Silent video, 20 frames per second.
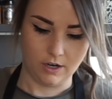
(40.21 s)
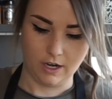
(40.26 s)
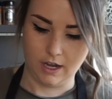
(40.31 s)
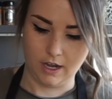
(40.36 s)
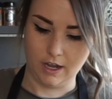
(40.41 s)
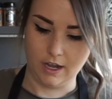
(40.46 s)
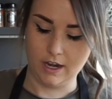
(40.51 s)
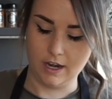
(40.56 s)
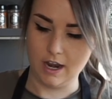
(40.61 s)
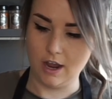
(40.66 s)

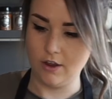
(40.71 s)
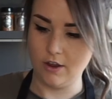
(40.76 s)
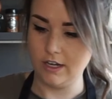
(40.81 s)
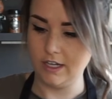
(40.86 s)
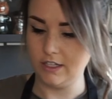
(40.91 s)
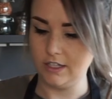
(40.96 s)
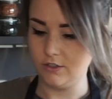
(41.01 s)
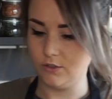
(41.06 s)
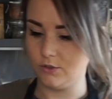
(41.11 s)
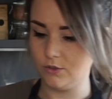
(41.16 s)
and now I need
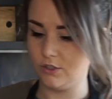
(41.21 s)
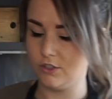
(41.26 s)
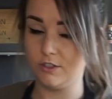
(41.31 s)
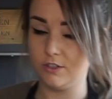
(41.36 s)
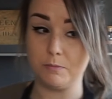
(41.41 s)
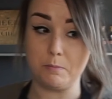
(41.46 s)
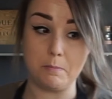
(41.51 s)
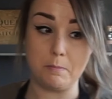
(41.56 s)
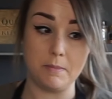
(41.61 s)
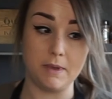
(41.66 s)
to just
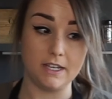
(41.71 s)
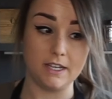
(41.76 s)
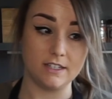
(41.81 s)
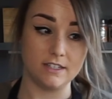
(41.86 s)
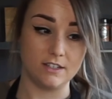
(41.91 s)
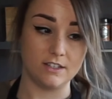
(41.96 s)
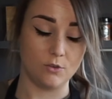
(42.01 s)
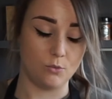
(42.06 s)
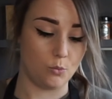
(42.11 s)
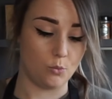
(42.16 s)
mix
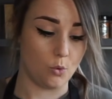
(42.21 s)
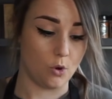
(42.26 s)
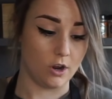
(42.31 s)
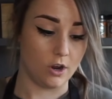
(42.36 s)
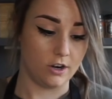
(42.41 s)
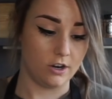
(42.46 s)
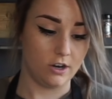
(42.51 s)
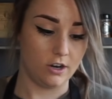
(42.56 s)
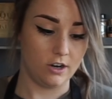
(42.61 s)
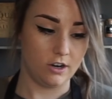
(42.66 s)
the
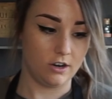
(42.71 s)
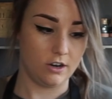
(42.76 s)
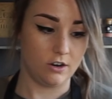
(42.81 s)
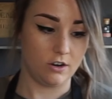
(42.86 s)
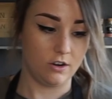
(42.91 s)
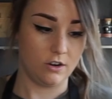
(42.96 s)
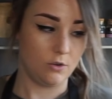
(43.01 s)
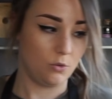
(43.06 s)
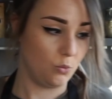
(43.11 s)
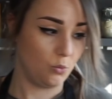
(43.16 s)
water
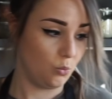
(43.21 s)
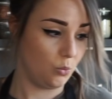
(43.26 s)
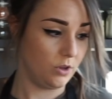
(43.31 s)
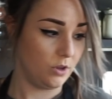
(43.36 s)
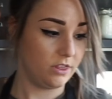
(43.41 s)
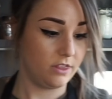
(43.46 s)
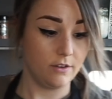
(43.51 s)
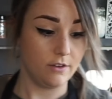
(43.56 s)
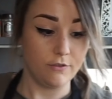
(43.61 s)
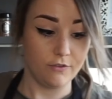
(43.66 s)
with
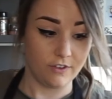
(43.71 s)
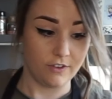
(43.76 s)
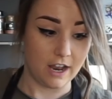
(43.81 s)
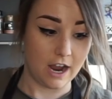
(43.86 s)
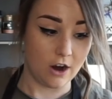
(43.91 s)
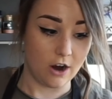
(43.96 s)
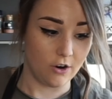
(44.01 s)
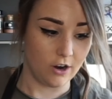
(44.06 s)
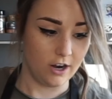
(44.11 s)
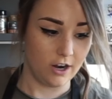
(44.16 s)
the
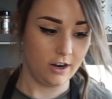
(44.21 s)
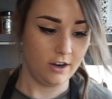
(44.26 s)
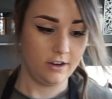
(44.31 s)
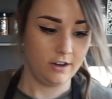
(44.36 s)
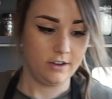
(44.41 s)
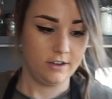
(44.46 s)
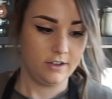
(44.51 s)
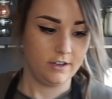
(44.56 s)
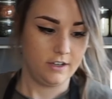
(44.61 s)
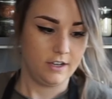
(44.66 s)
flour
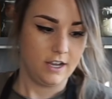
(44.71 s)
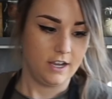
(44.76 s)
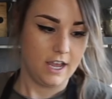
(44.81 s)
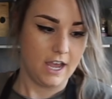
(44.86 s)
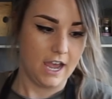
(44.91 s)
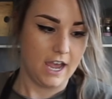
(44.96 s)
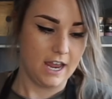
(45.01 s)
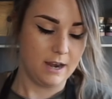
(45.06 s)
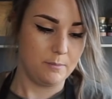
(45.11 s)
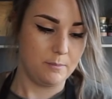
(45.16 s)

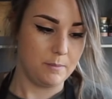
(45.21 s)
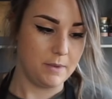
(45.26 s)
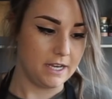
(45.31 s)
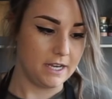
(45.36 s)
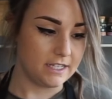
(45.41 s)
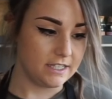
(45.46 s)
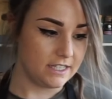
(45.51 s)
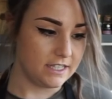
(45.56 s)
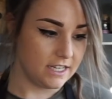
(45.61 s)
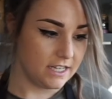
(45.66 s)
and
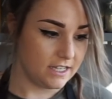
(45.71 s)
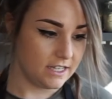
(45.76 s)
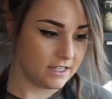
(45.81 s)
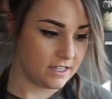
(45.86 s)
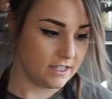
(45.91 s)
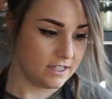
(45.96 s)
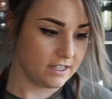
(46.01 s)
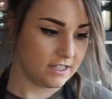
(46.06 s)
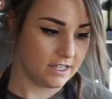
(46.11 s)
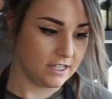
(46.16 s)
mix it
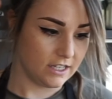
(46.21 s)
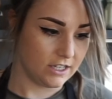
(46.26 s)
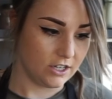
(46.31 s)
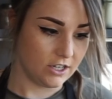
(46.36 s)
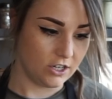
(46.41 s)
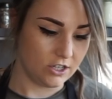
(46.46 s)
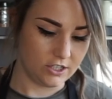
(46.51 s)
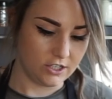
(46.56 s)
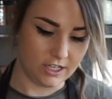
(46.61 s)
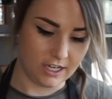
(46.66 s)
till
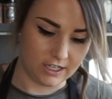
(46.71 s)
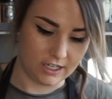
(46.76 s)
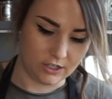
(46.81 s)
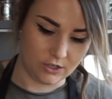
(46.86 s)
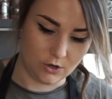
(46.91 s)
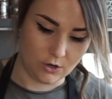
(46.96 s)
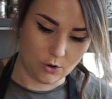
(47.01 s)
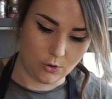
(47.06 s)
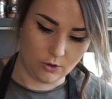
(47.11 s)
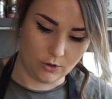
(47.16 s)
there's like
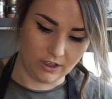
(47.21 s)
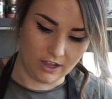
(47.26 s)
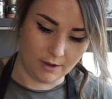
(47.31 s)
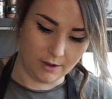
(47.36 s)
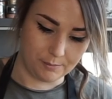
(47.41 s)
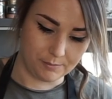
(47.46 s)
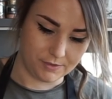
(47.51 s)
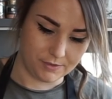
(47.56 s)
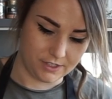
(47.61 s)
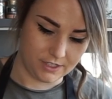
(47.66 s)
no
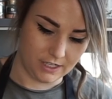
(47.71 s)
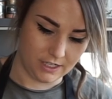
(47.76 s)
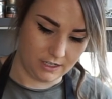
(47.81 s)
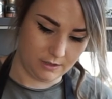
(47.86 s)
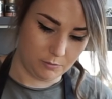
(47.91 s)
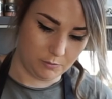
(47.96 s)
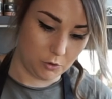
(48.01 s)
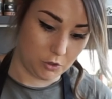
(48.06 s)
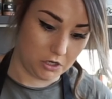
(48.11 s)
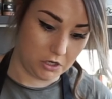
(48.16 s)
lumps
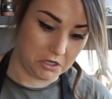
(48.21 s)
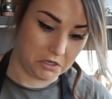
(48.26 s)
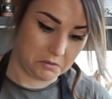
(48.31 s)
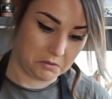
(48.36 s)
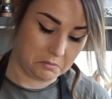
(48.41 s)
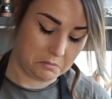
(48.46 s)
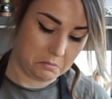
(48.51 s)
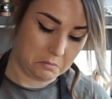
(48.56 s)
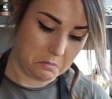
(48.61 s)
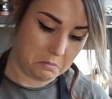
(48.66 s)
anymore.
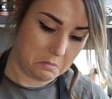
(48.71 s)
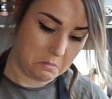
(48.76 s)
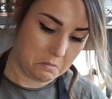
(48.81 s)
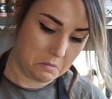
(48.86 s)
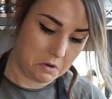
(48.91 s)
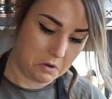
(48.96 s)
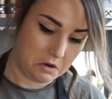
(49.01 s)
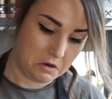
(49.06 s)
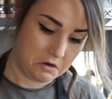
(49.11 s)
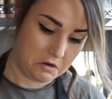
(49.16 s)

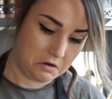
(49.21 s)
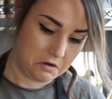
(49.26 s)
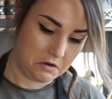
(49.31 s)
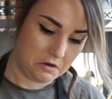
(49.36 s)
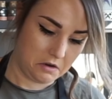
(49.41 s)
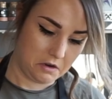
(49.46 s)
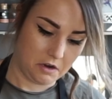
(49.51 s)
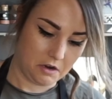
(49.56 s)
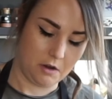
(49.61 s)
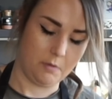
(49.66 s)

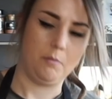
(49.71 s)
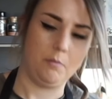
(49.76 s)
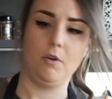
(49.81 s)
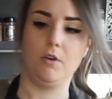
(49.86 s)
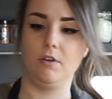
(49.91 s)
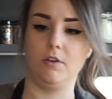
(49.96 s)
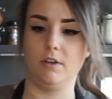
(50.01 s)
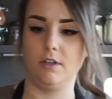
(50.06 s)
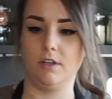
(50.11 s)
Apparently.